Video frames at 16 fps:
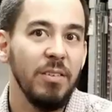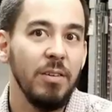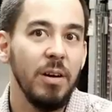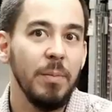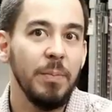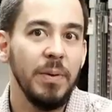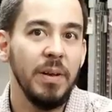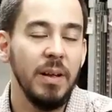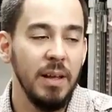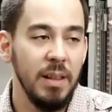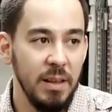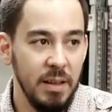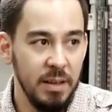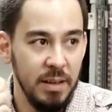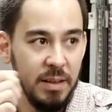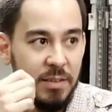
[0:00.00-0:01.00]
I grew up
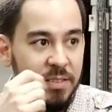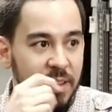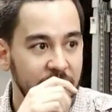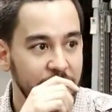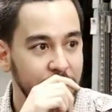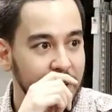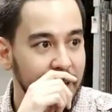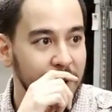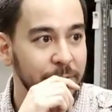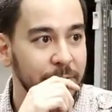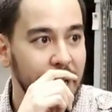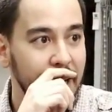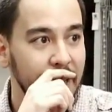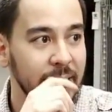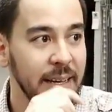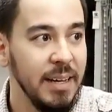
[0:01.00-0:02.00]
in the San Fernando
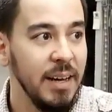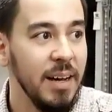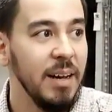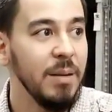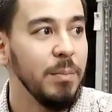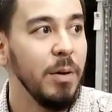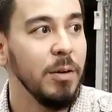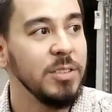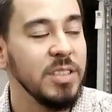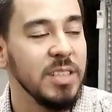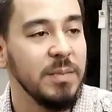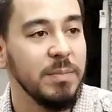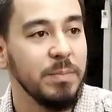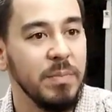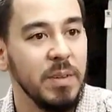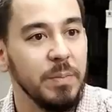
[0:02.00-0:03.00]
Valley. Most
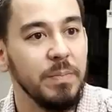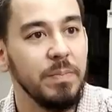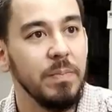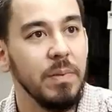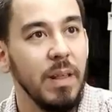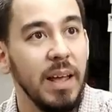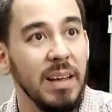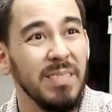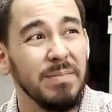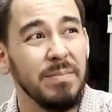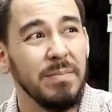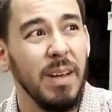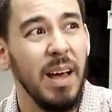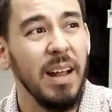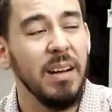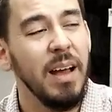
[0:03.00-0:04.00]
of
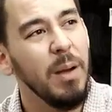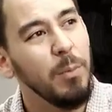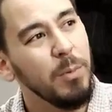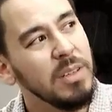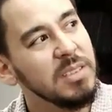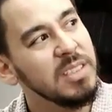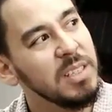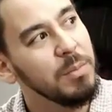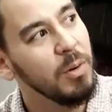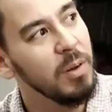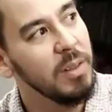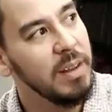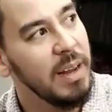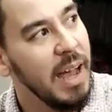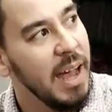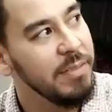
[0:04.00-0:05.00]
I want to say
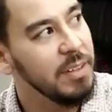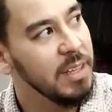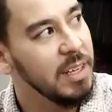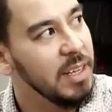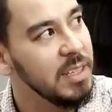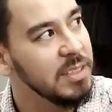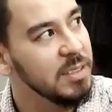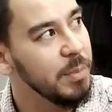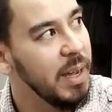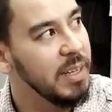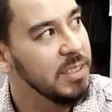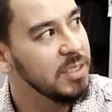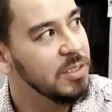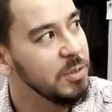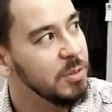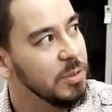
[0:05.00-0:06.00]
more than half the kids at
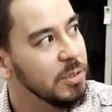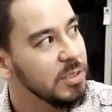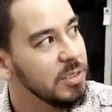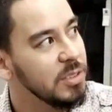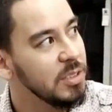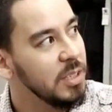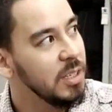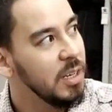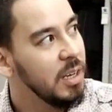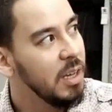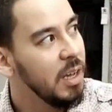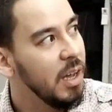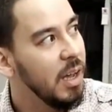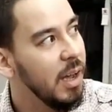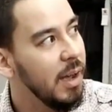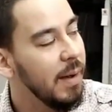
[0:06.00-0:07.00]
my schools
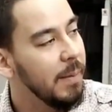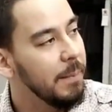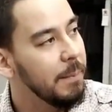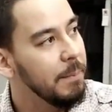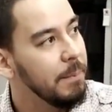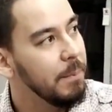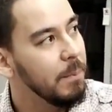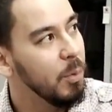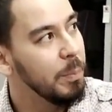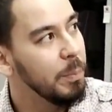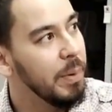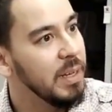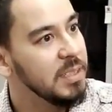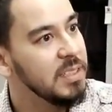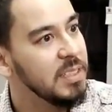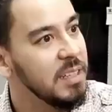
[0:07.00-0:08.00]
were
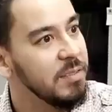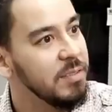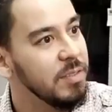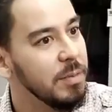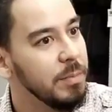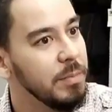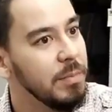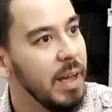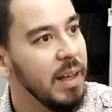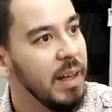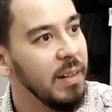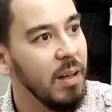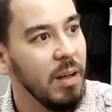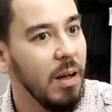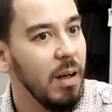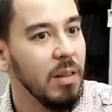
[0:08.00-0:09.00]
bussed in from
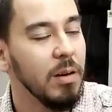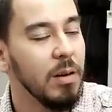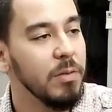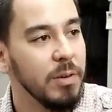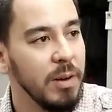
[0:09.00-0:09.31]
all